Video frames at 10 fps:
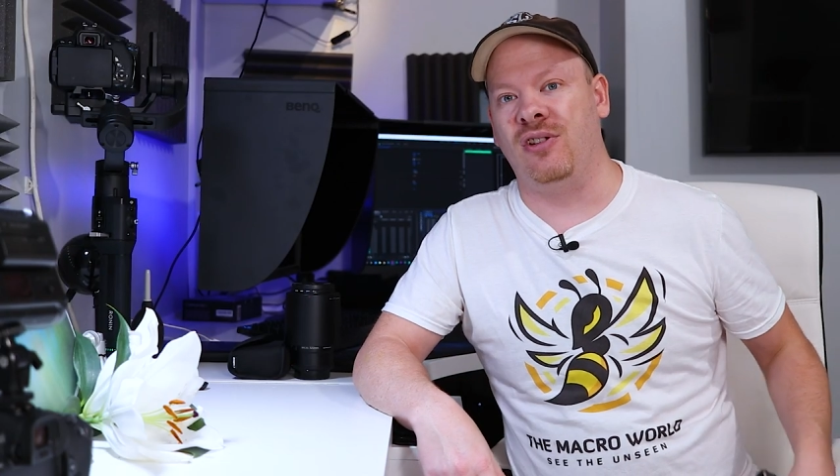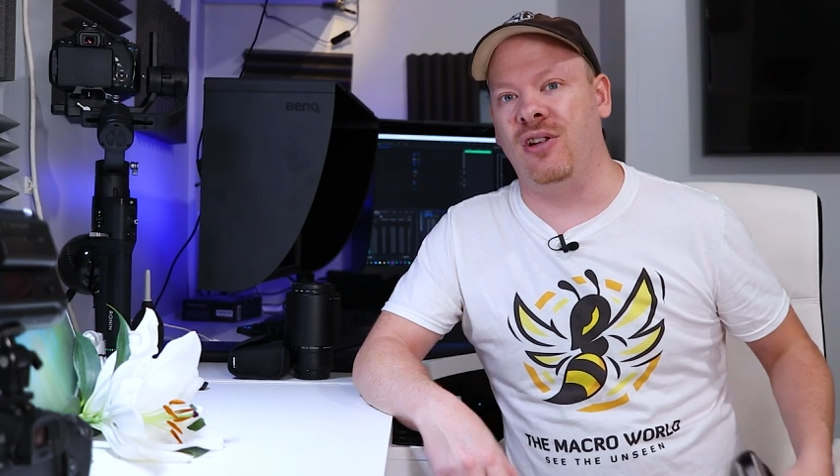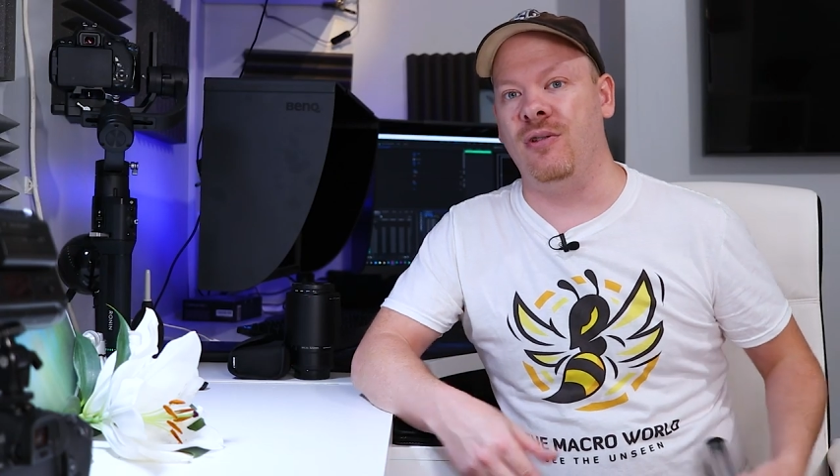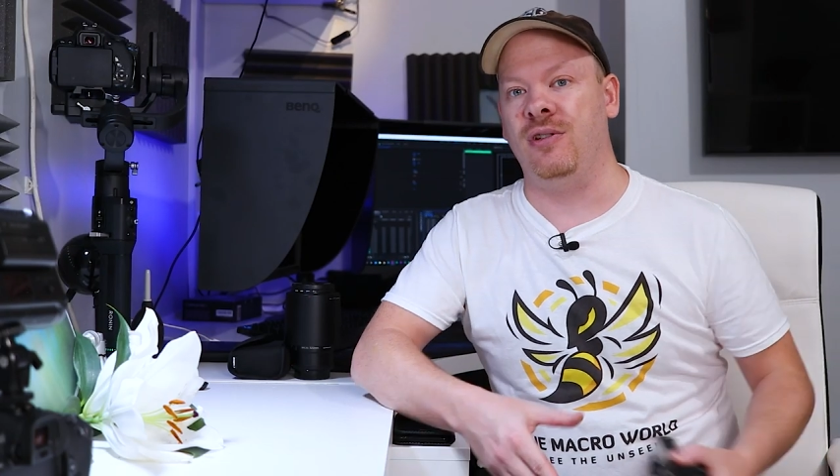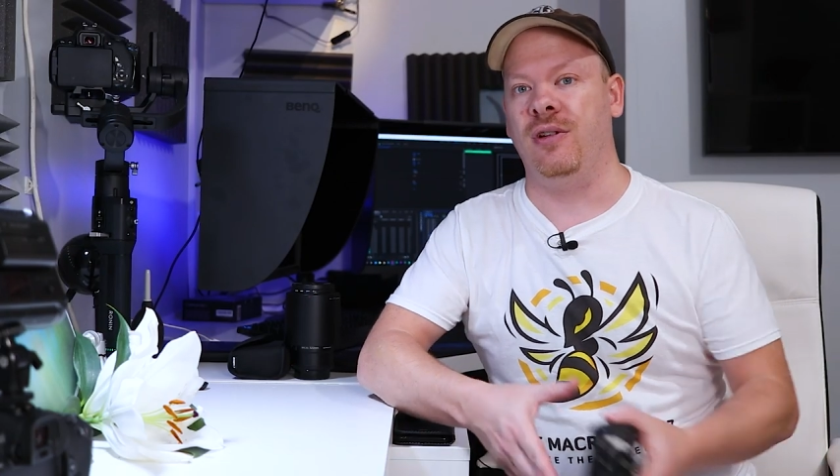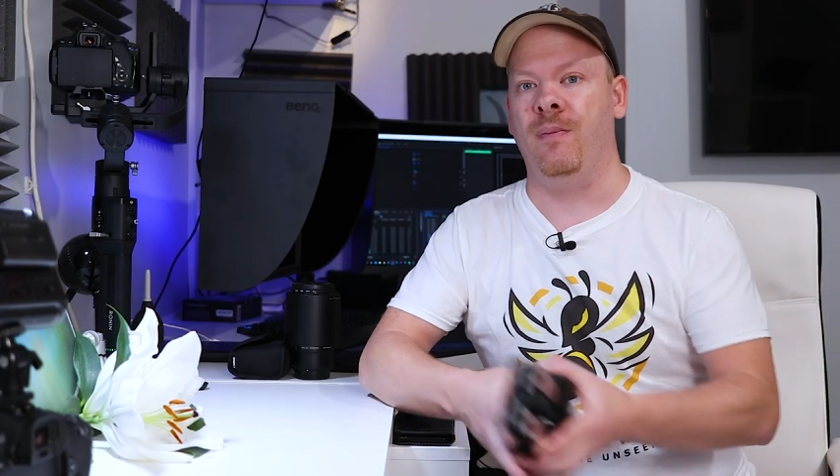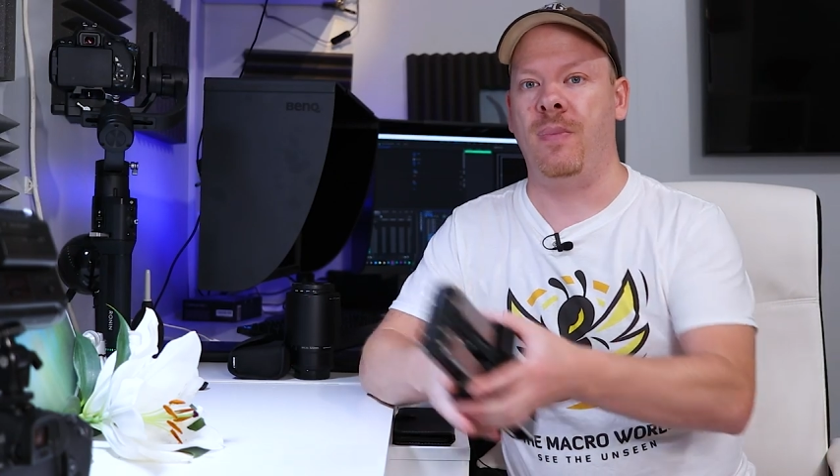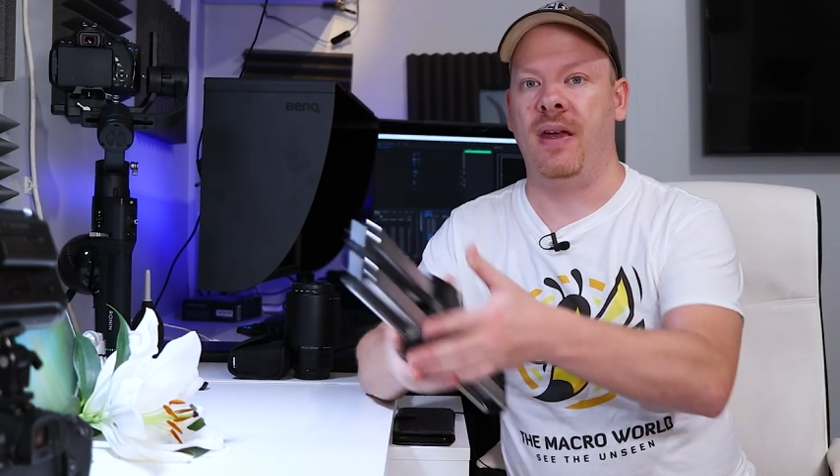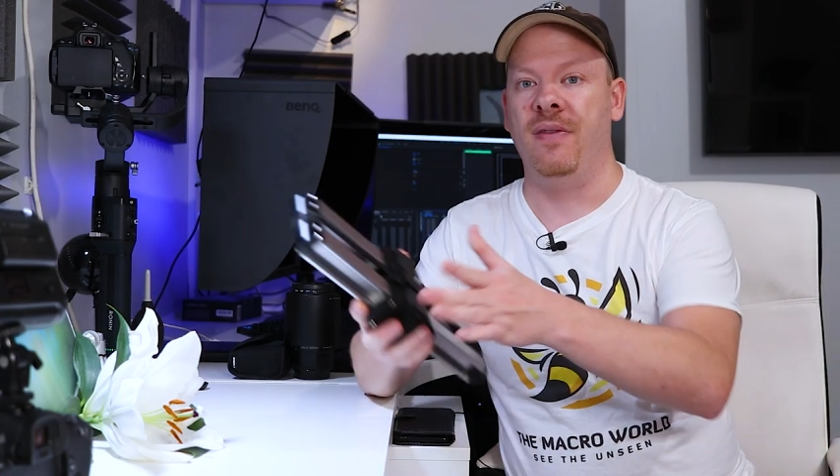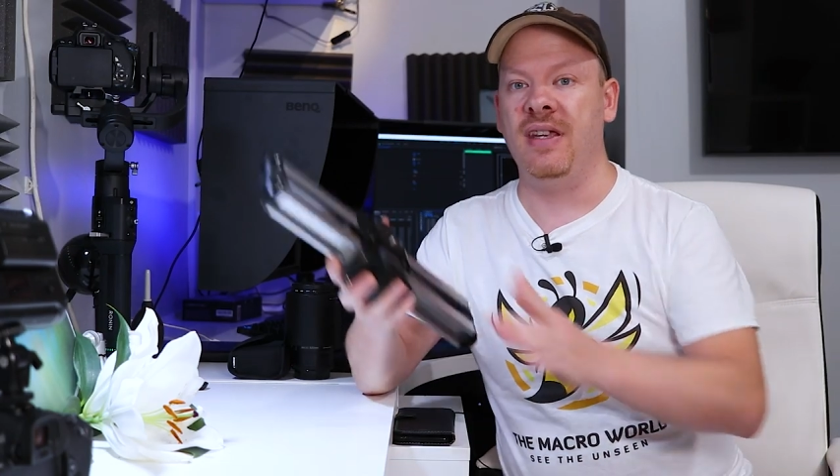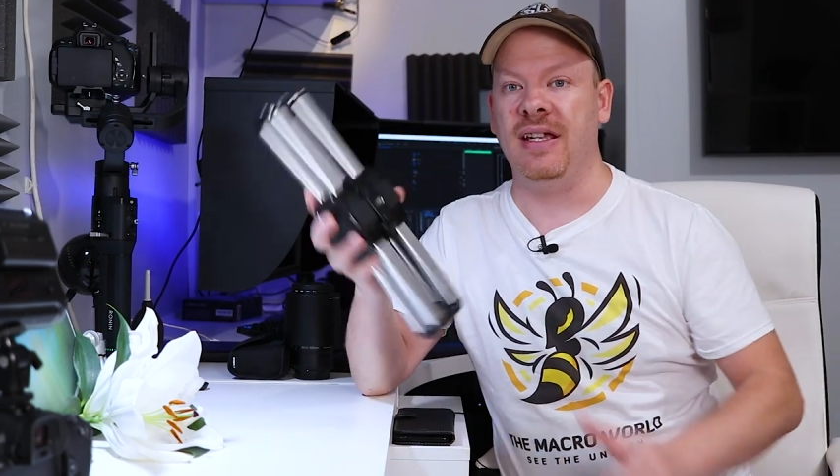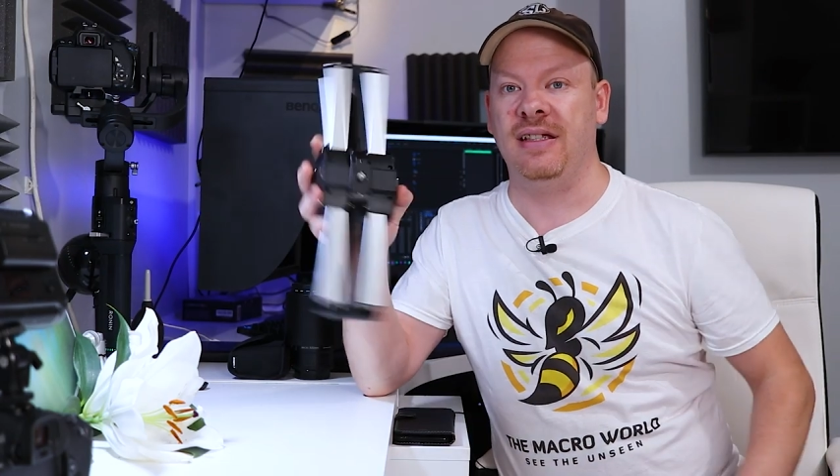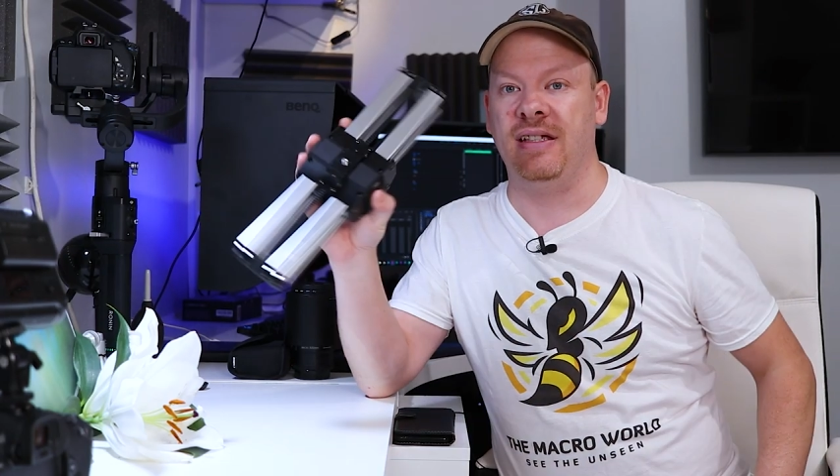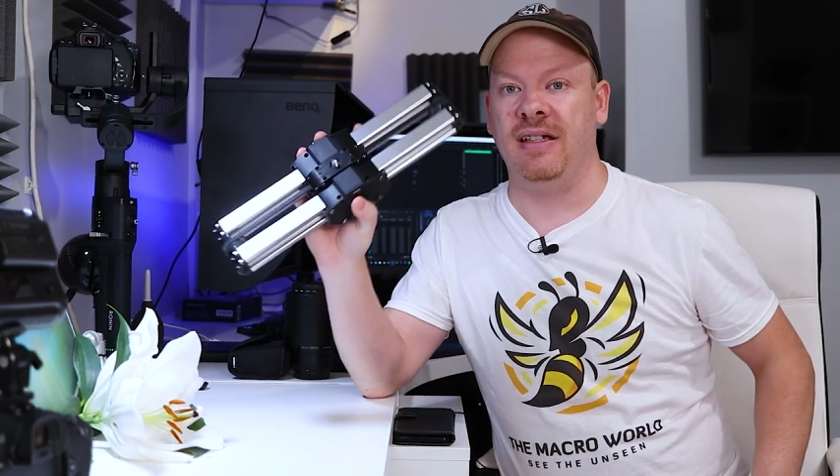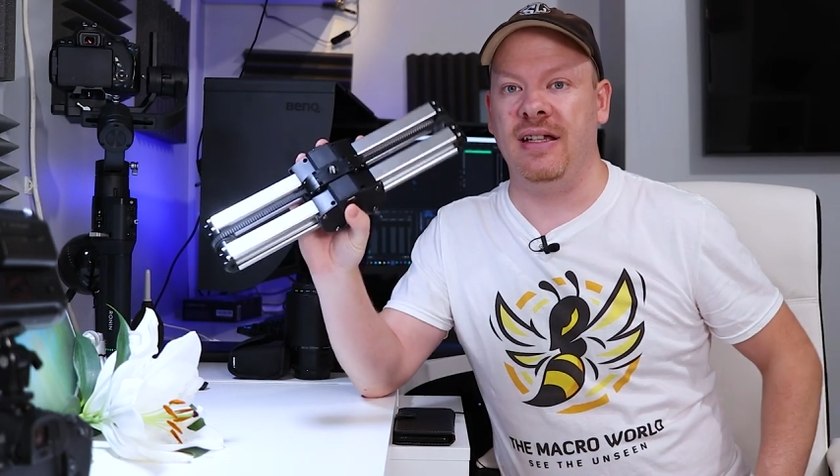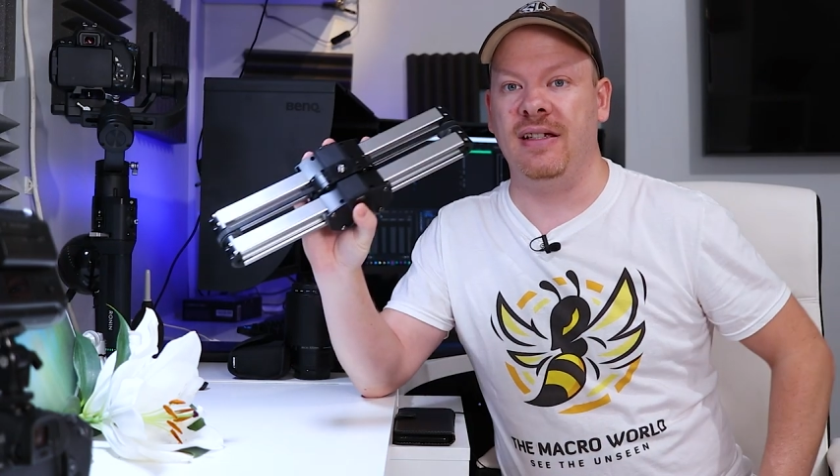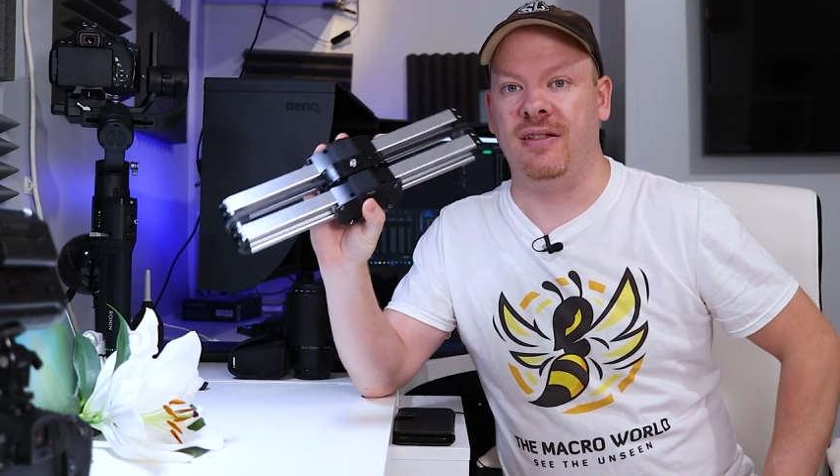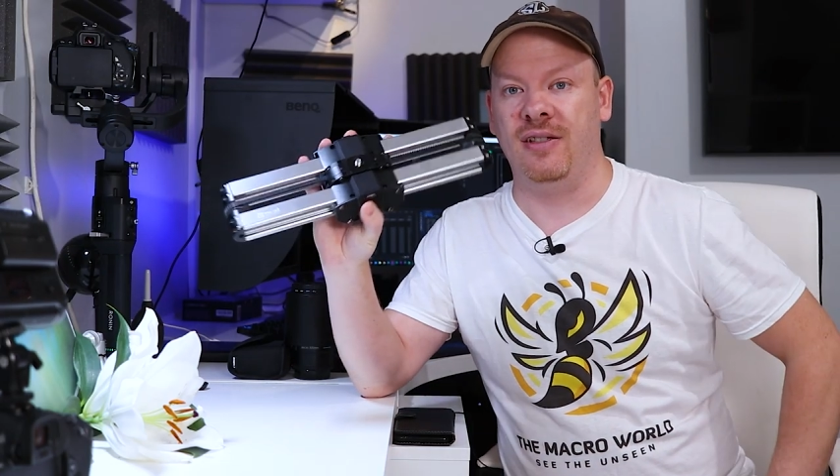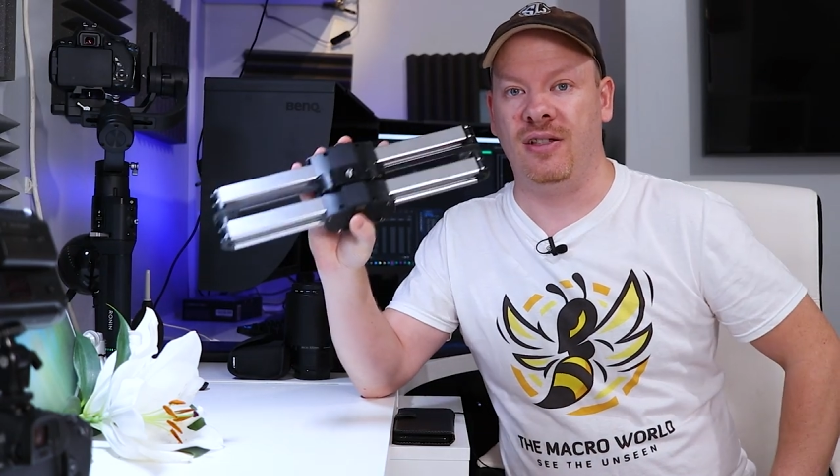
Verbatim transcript: solution, and this is the